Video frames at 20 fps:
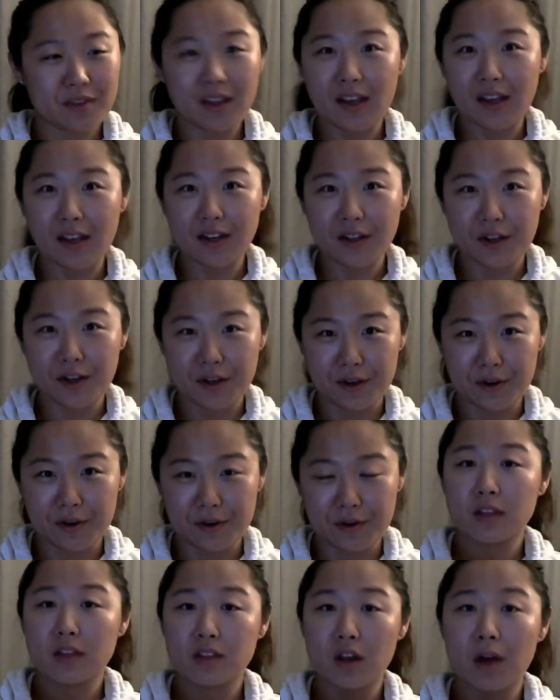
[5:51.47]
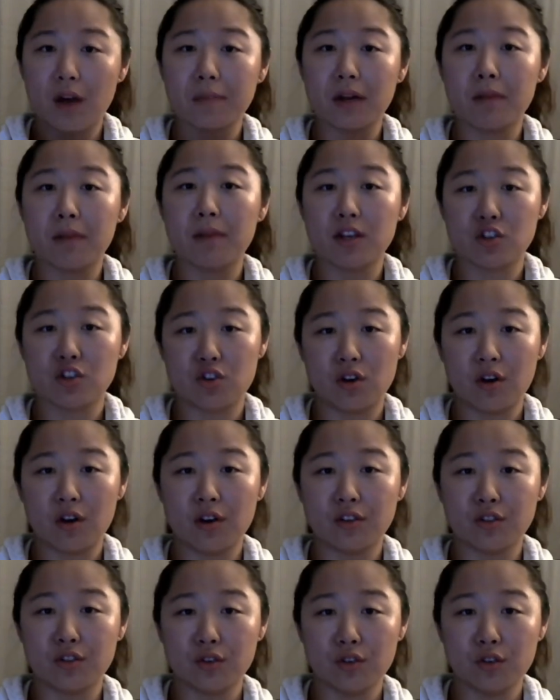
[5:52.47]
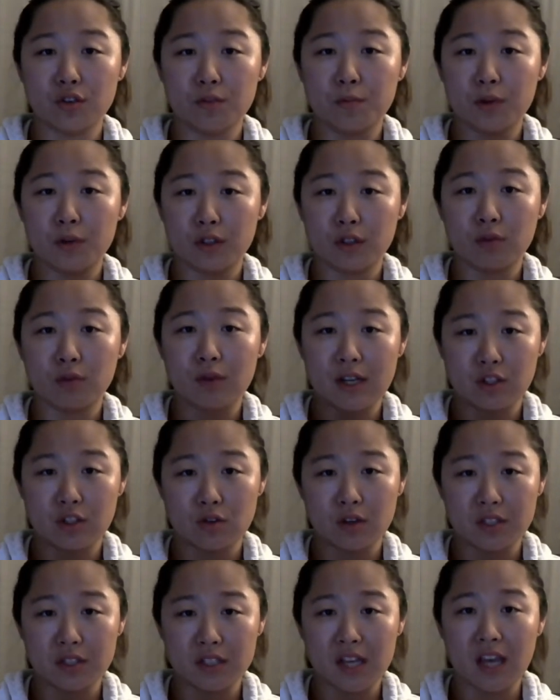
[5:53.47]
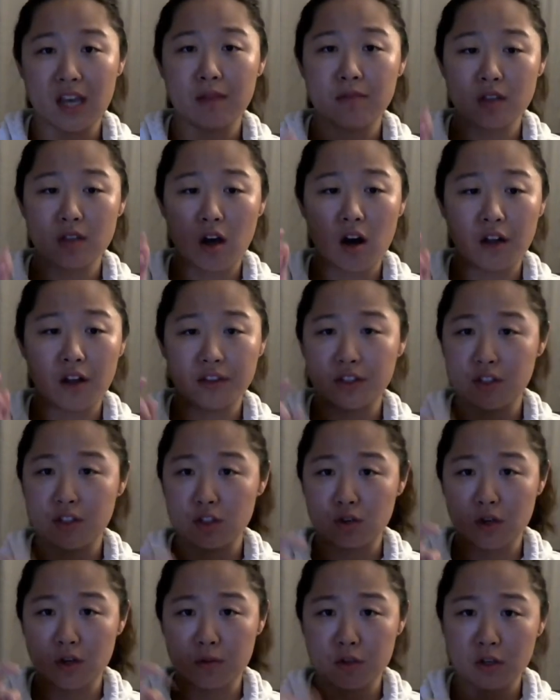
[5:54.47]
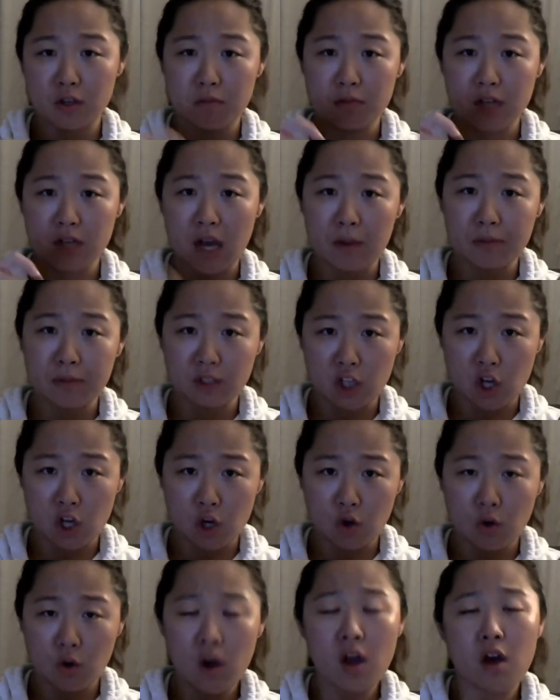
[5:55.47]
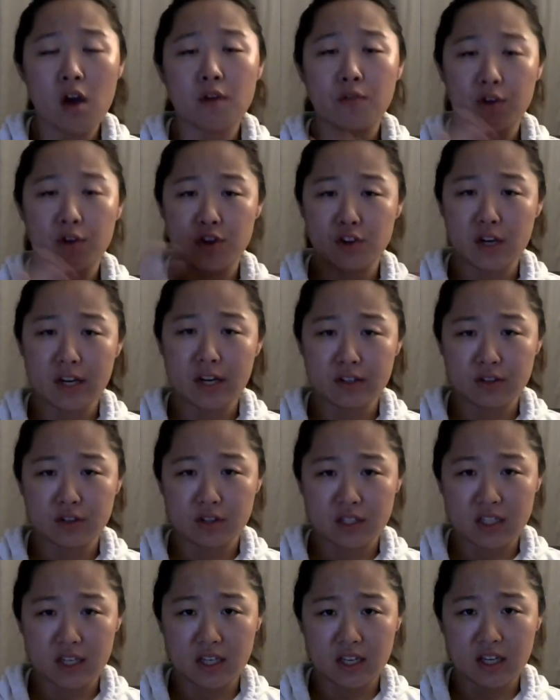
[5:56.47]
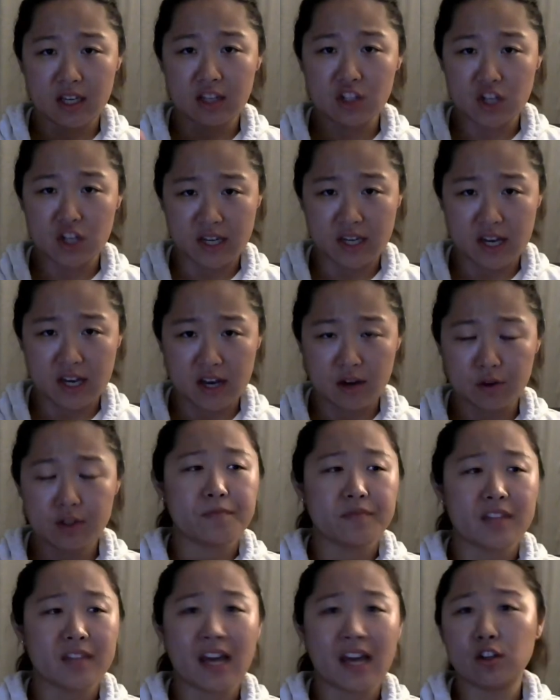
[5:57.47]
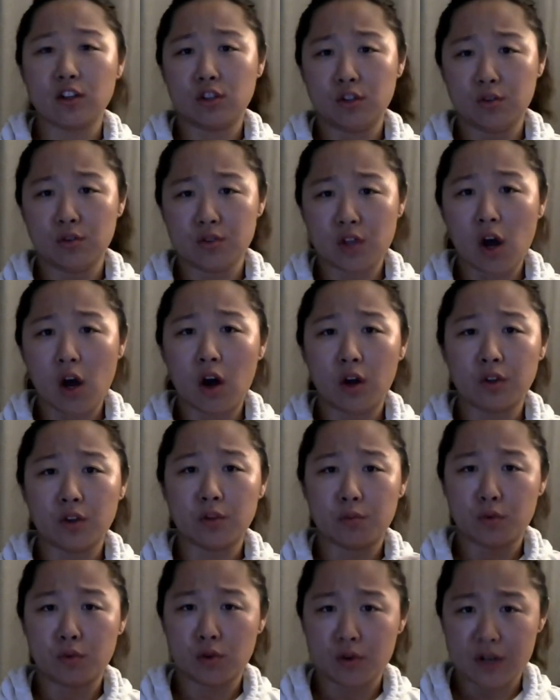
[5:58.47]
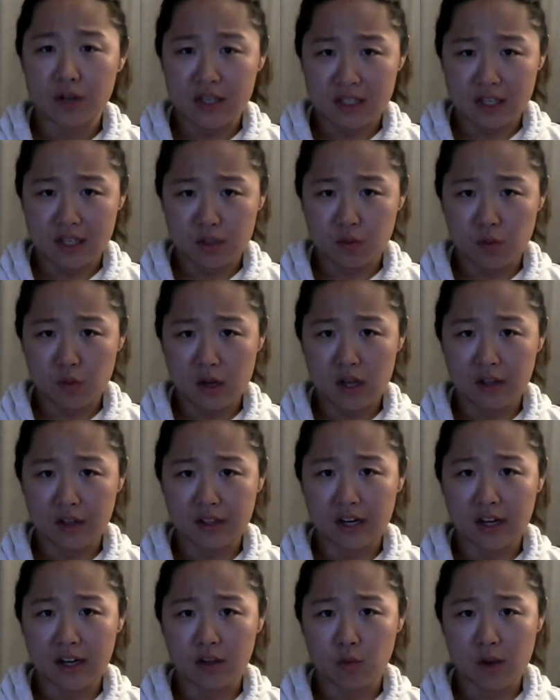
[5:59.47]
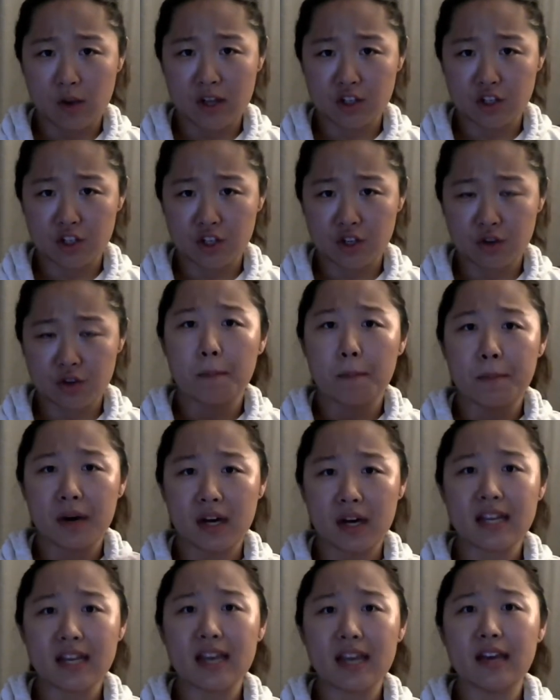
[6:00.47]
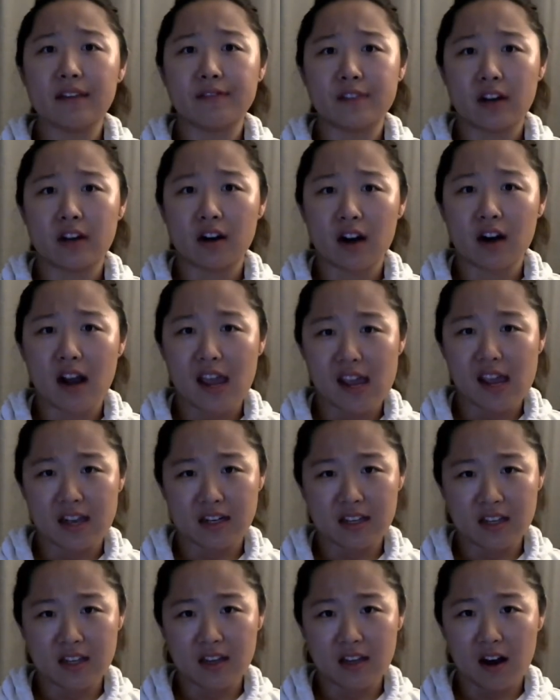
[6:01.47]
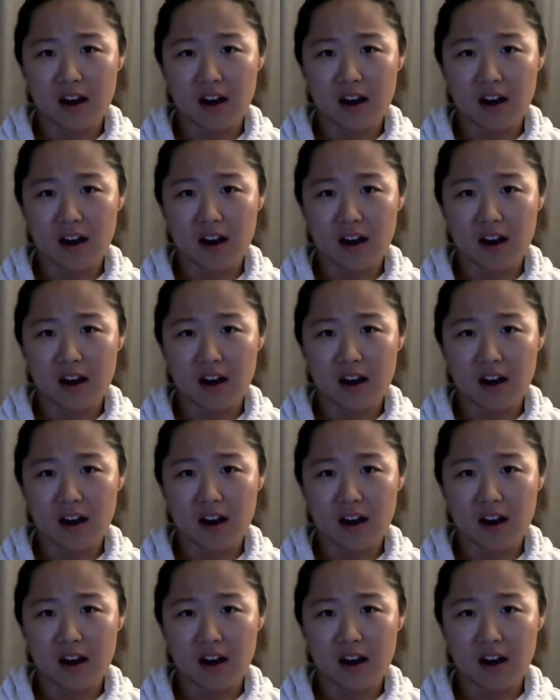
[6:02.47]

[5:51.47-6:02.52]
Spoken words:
I'm gonna make sure to put the restaurant's names on the description down below for you guys to see and check out. That includes all the breweries as well that I went to. But if there are any